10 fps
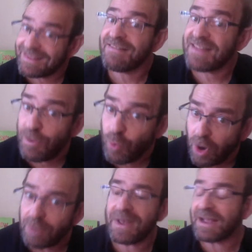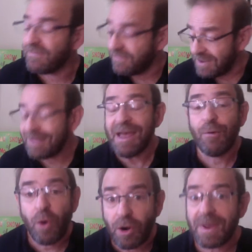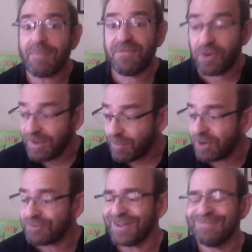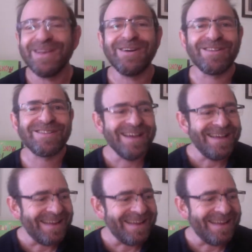is a warm-up for the portrait because